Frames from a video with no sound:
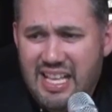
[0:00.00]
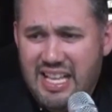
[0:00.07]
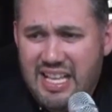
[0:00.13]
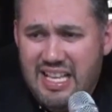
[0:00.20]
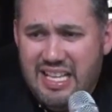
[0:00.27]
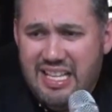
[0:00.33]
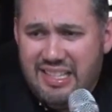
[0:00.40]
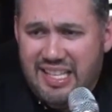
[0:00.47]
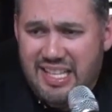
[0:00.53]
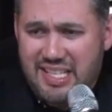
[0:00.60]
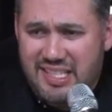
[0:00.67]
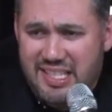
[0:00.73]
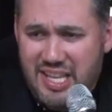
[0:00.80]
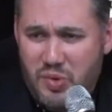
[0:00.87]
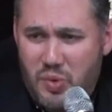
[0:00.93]
they
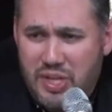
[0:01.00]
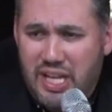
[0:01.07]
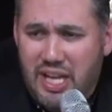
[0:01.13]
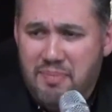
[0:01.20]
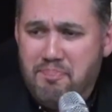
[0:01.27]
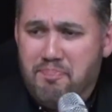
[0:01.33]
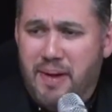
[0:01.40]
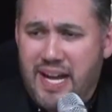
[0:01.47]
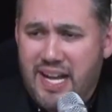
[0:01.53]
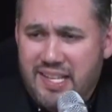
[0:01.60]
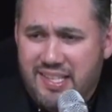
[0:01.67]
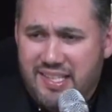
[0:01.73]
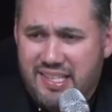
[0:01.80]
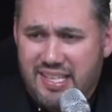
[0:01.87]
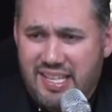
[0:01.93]
say when
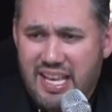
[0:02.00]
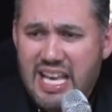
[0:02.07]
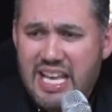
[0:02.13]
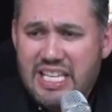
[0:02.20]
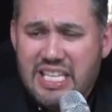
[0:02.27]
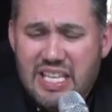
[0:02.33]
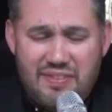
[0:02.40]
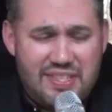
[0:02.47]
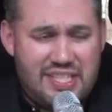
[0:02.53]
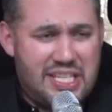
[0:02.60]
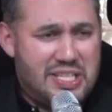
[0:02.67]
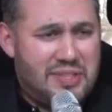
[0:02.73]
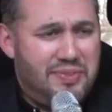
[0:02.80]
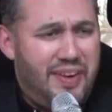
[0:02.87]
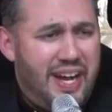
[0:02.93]
Abbas gives his
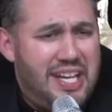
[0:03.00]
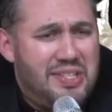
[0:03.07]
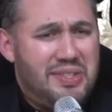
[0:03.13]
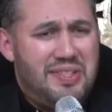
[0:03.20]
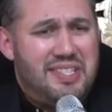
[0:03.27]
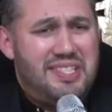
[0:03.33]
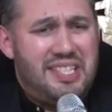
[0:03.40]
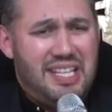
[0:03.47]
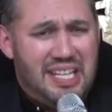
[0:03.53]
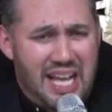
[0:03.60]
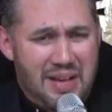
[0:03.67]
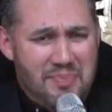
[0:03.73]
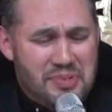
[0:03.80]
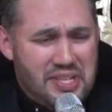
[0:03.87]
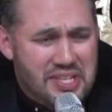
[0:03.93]
final salam
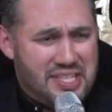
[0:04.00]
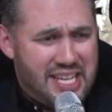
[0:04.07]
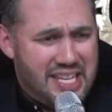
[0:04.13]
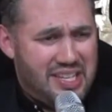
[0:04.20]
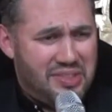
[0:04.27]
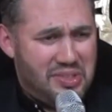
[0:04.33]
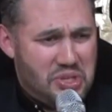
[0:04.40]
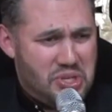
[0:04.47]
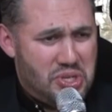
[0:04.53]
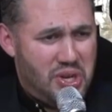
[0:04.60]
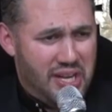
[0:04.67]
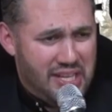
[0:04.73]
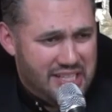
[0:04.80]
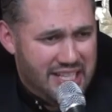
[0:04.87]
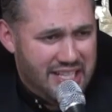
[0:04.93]
to Sayyid
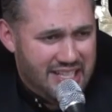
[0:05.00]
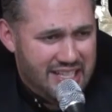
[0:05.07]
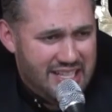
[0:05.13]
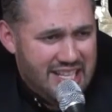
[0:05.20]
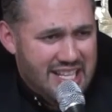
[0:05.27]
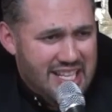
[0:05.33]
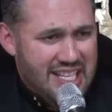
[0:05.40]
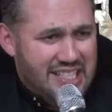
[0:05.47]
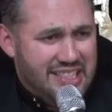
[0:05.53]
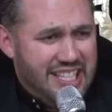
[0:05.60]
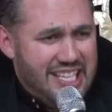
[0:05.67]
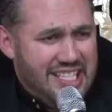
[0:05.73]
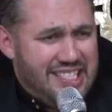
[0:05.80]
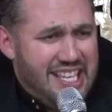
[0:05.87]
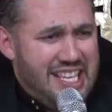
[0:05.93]
al-Shuhada. They
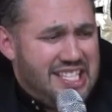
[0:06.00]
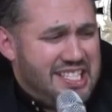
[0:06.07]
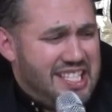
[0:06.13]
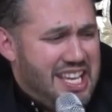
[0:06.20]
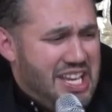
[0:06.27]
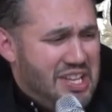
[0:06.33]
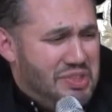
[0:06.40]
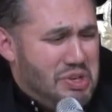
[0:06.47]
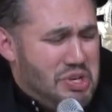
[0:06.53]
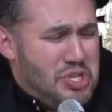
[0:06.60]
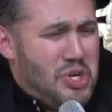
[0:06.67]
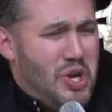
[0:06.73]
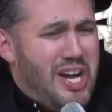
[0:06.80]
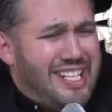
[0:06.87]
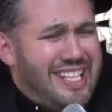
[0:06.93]
say Sayyid
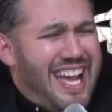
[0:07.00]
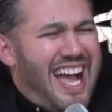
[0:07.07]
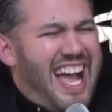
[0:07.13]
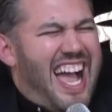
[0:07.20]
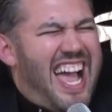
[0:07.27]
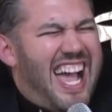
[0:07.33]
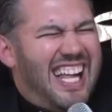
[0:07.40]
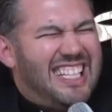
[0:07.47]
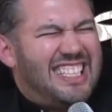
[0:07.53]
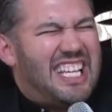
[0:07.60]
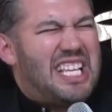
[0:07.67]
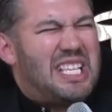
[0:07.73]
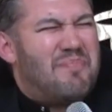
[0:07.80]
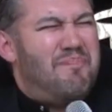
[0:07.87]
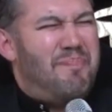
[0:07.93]
al-Shuhada held his
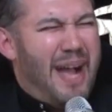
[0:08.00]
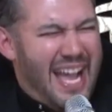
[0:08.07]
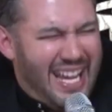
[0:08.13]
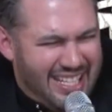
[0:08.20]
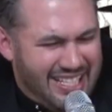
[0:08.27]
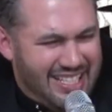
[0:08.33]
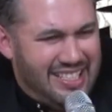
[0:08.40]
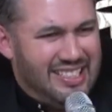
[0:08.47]
back.